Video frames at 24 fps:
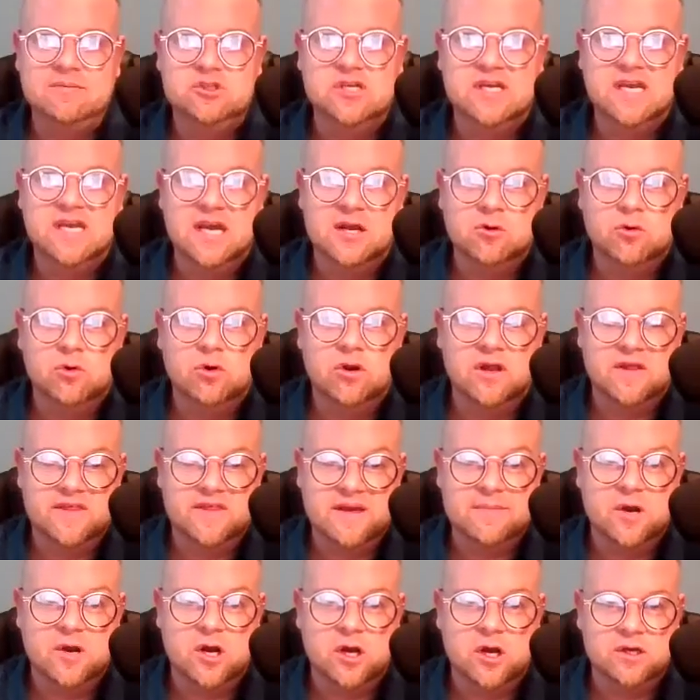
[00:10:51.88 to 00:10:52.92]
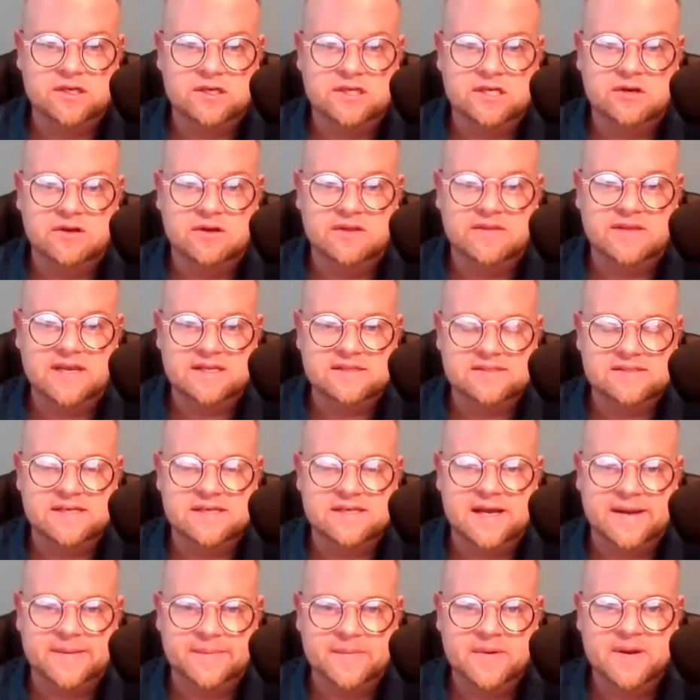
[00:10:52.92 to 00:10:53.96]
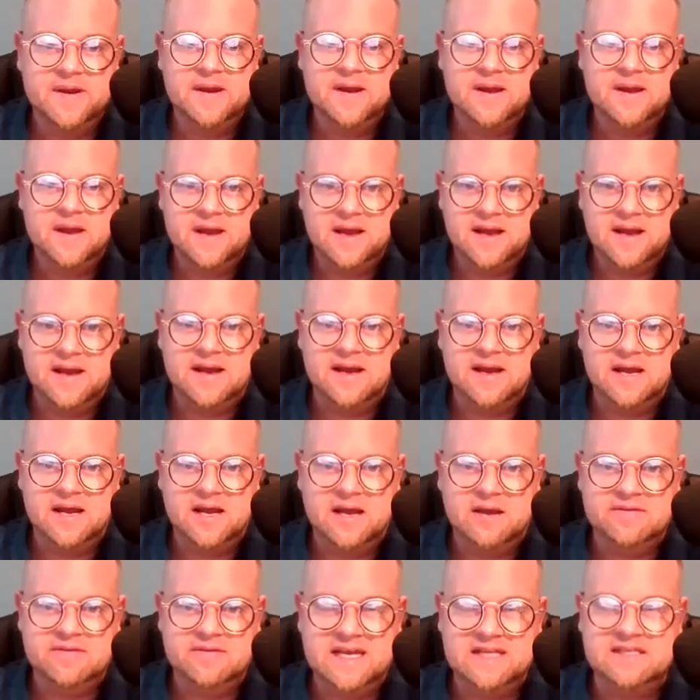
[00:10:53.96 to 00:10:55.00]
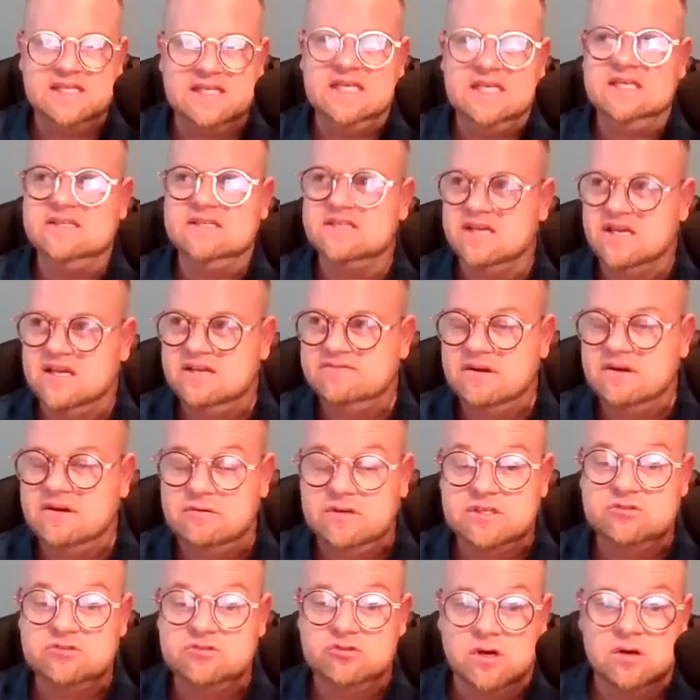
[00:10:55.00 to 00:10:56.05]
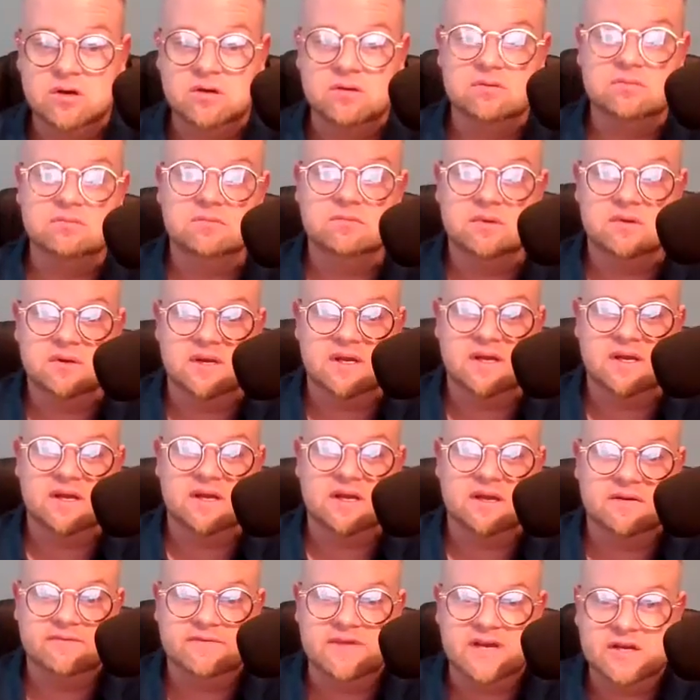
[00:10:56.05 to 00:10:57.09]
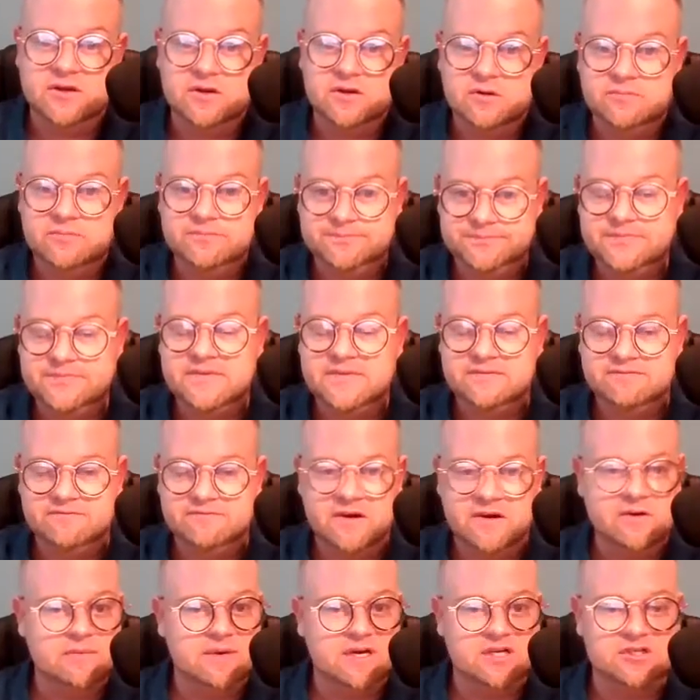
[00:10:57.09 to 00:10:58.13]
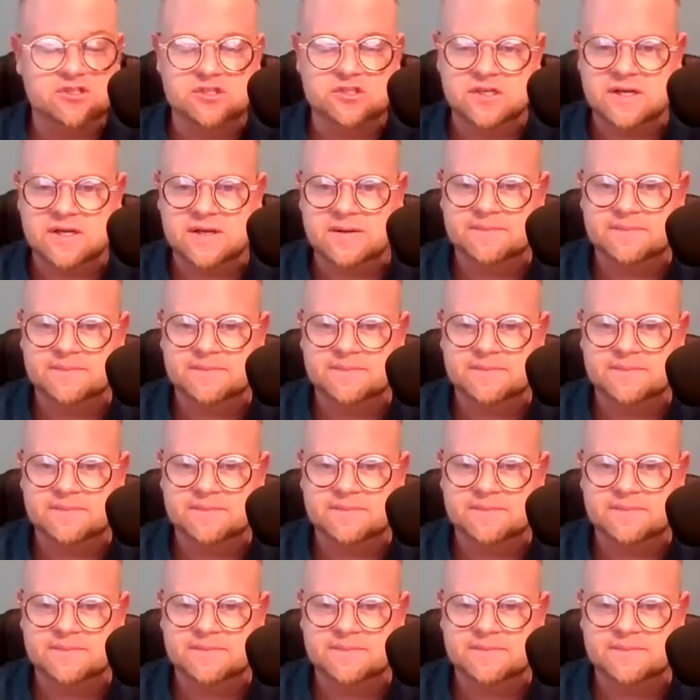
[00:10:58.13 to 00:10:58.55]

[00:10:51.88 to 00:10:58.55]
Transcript: able to get all of them on during that time. That is a very strong value, very much.